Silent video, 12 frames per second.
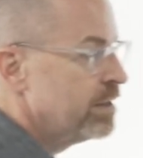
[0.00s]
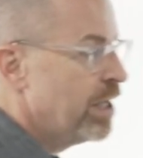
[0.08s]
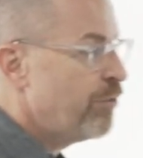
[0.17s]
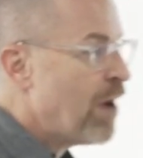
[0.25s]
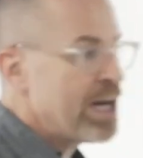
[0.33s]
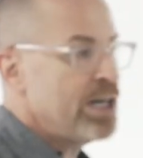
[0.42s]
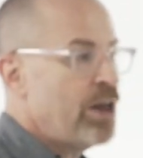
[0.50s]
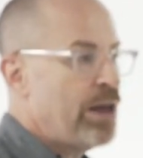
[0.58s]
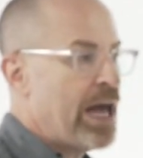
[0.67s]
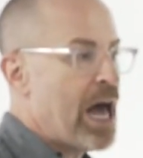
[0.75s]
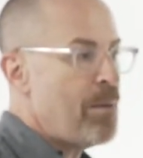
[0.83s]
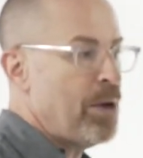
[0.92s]
In fact,
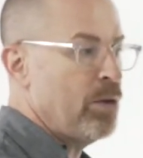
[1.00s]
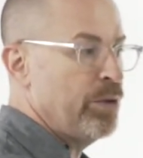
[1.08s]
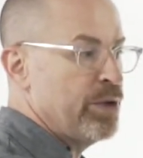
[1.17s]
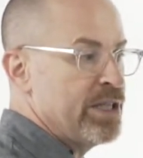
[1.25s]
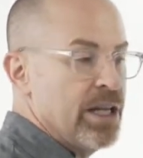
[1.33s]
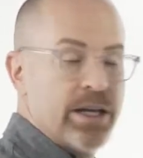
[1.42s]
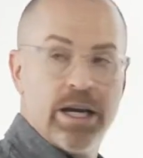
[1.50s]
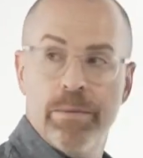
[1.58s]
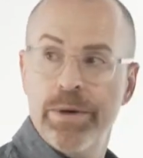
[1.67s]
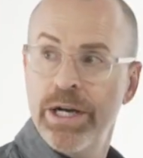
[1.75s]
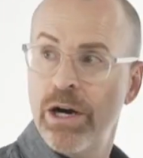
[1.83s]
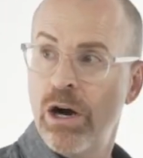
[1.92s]
nothing happened with the selling
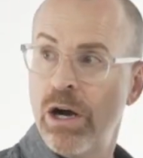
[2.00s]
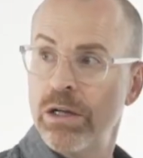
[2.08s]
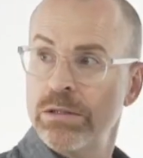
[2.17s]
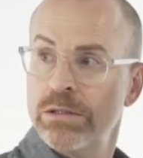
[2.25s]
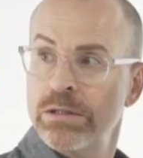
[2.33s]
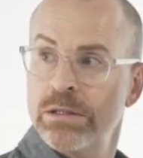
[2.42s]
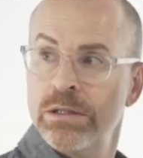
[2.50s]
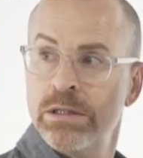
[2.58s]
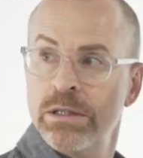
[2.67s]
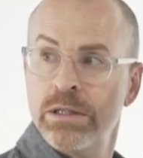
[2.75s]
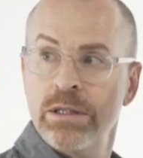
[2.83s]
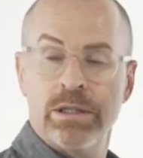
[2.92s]
company at all.
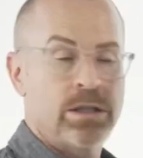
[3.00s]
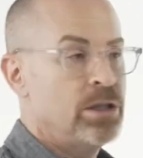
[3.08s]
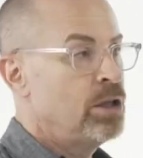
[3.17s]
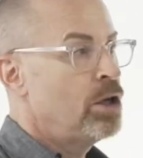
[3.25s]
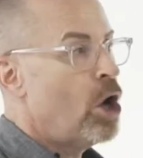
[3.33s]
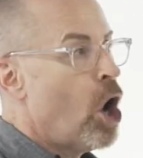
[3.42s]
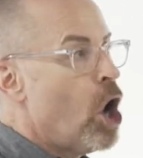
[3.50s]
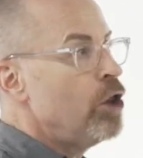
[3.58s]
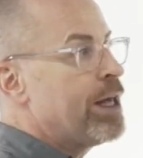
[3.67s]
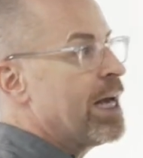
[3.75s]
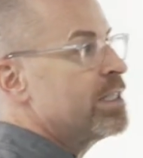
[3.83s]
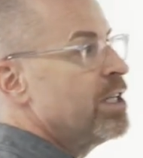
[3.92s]
All
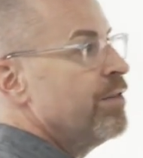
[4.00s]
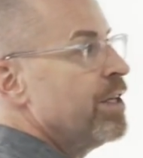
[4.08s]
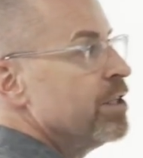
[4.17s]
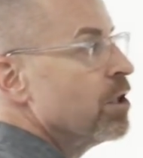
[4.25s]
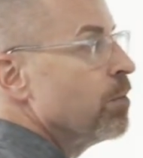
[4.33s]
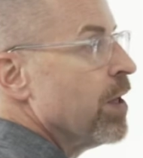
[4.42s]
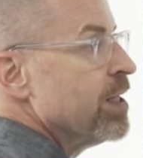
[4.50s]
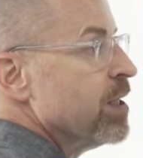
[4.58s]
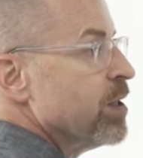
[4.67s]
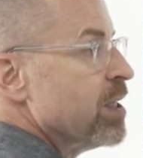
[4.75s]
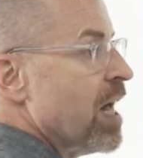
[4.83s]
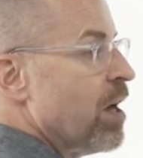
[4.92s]
the activity took place at
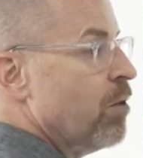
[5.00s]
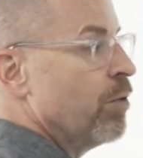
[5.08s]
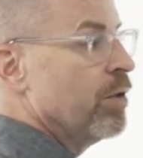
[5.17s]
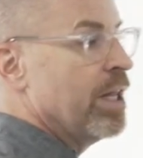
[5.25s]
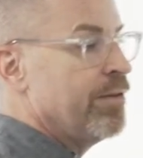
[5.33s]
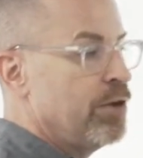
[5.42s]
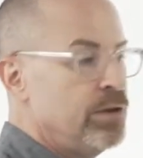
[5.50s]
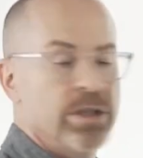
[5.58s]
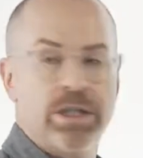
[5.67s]
the stockholder level.